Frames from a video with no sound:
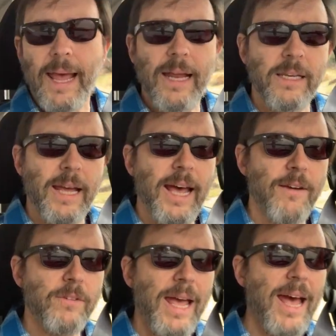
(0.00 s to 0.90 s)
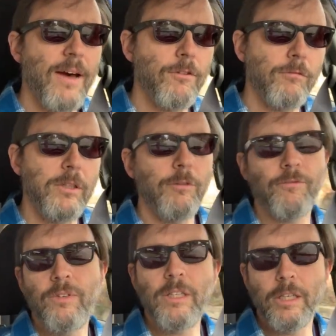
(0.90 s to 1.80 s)
and you have to have a real
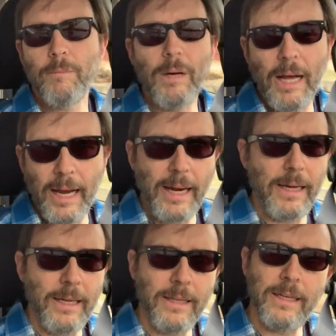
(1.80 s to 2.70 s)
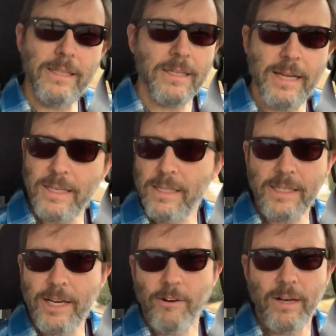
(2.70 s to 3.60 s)
feeling behind it that it's
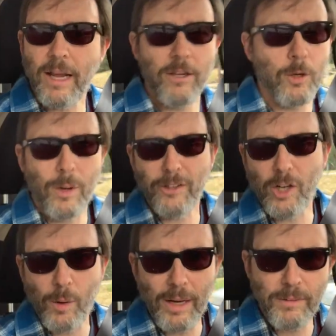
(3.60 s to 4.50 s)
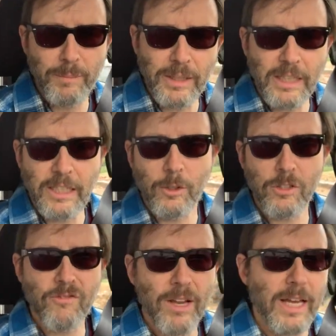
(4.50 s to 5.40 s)
necessary. Now, you all know I'm a big
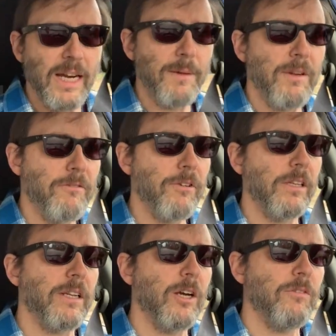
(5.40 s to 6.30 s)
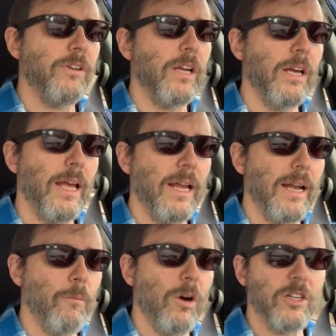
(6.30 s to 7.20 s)
Eagles fan. I'm in Philadelphia,
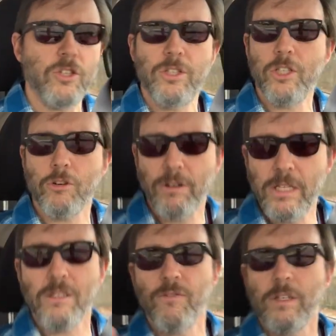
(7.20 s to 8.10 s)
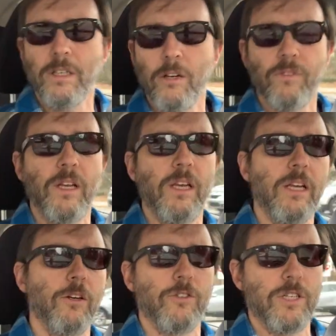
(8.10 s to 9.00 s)
and I'm watching this crazy Philadelphia
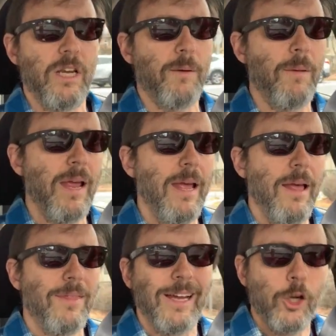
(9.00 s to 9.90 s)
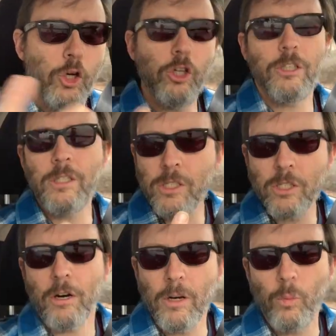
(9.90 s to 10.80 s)
Eagles team that couldn't
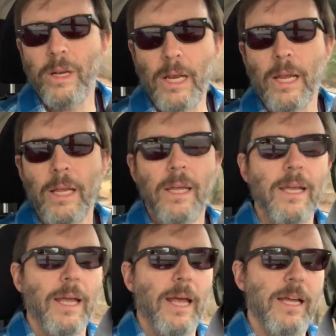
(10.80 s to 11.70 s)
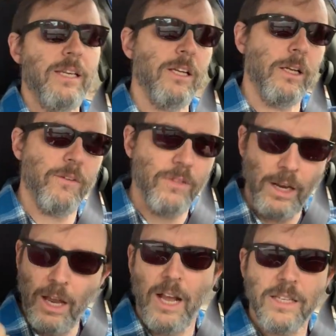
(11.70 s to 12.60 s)
start winning until if
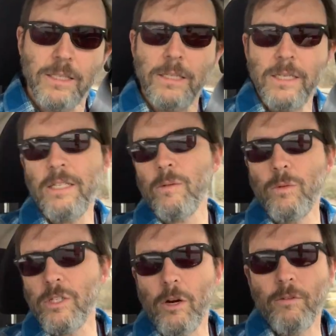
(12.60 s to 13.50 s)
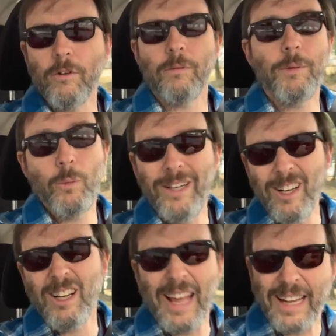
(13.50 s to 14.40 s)
they lost, the season was over. But we
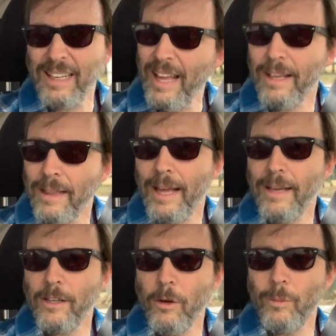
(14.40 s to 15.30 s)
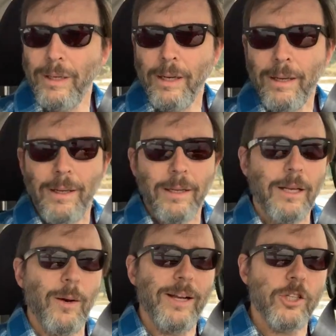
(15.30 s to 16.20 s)
all act like that, don't we?
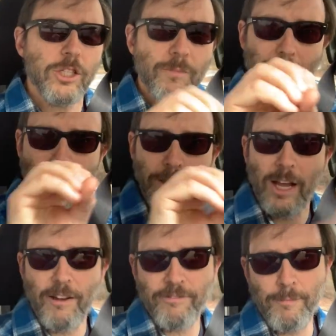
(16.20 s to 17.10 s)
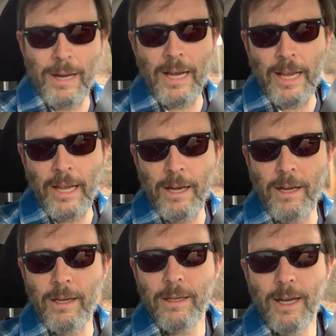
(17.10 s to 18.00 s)
You know, I just mailed off my,
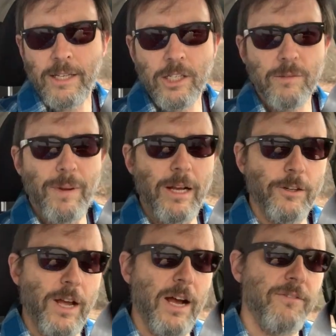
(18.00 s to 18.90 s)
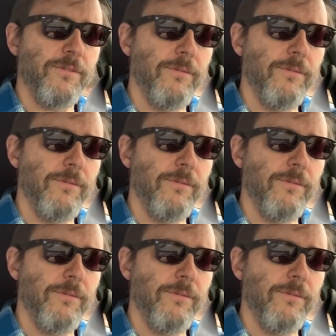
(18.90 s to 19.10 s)
uh, I just mailed off